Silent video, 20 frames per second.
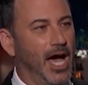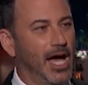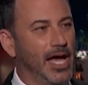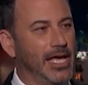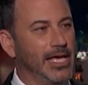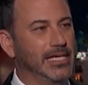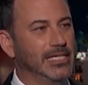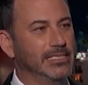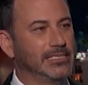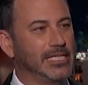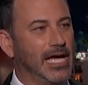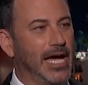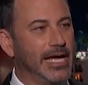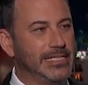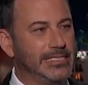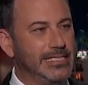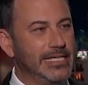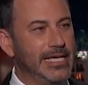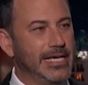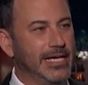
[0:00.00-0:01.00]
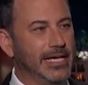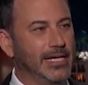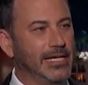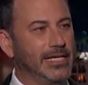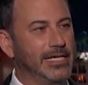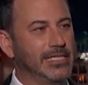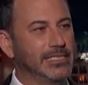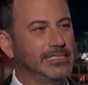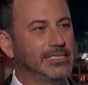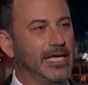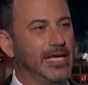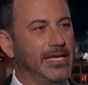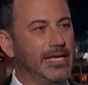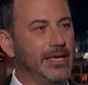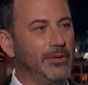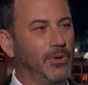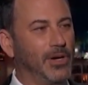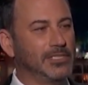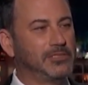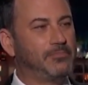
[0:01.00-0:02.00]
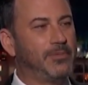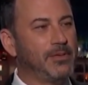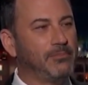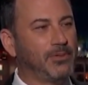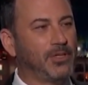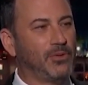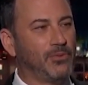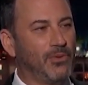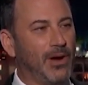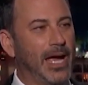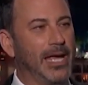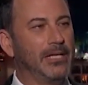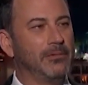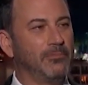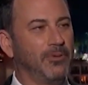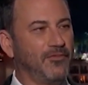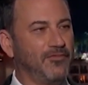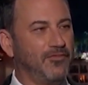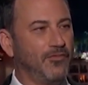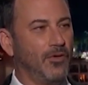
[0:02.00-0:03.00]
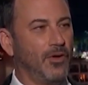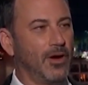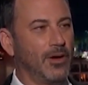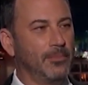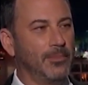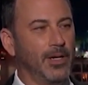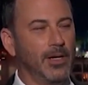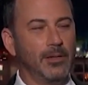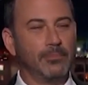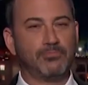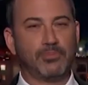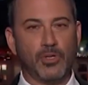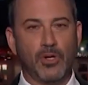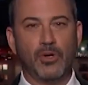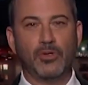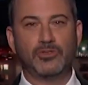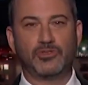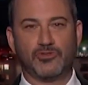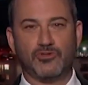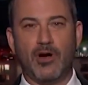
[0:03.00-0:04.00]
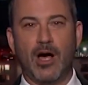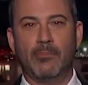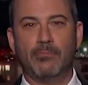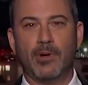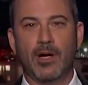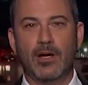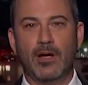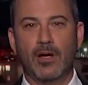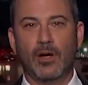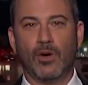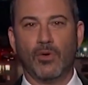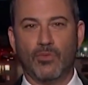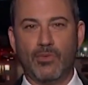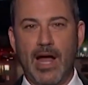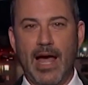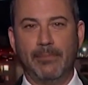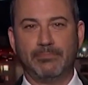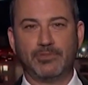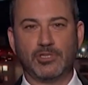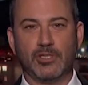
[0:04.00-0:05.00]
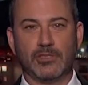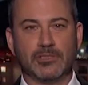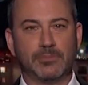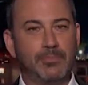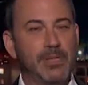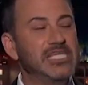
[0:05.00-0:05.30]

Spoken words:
His idea is that he wants people to write and perform pro-Trump rap songs.